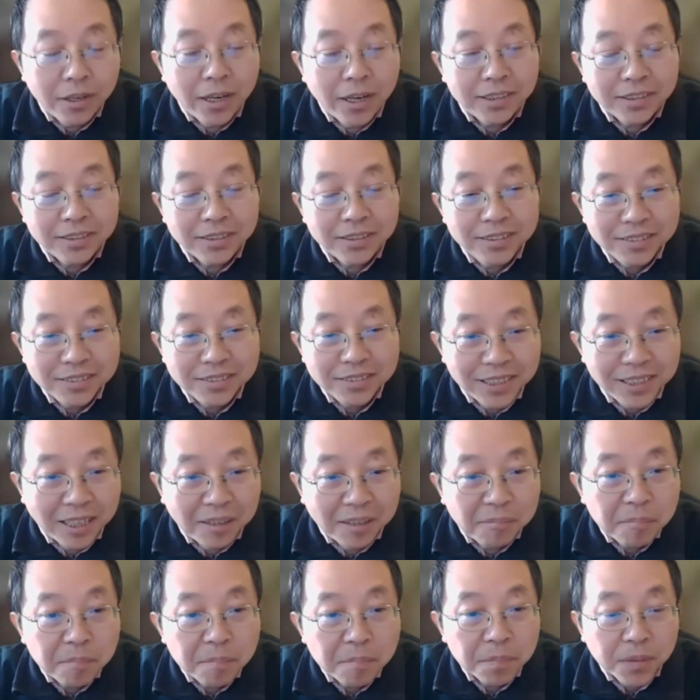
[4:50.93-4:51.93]
That's correct.
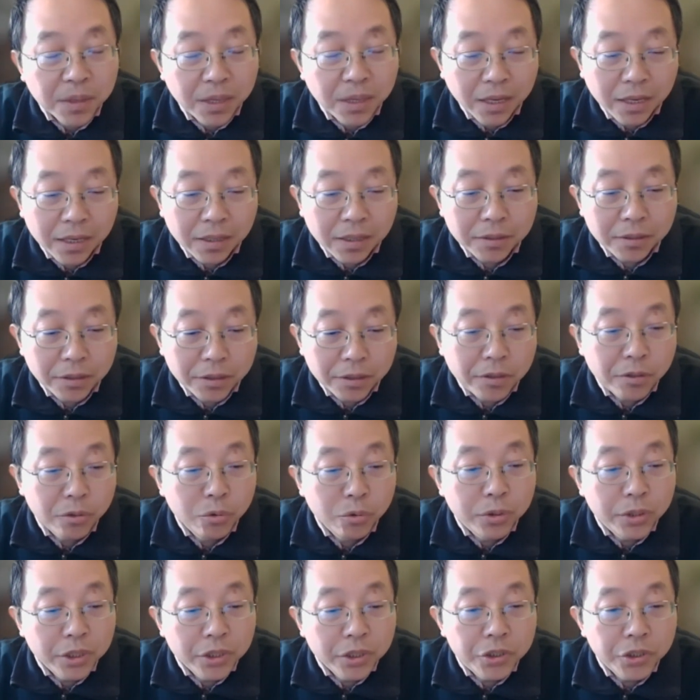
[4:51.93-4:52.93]
Yeah. And
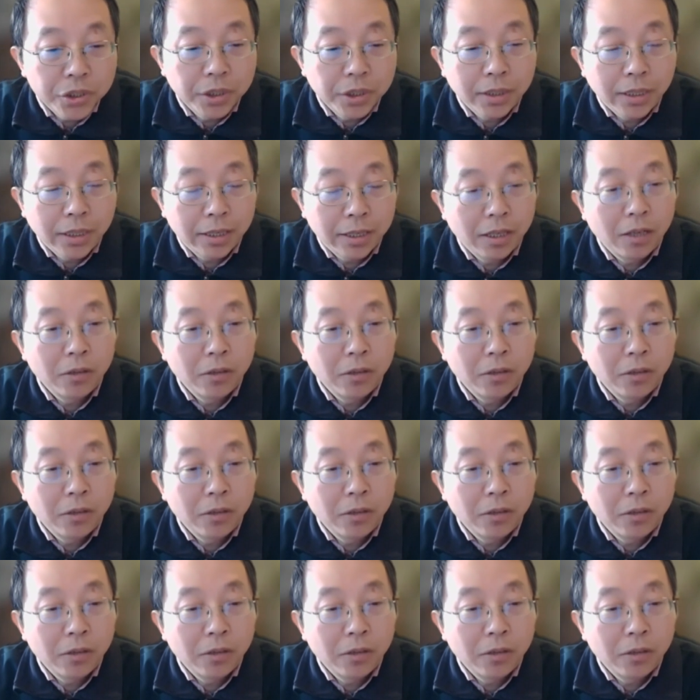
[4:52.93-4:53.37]
through teaching,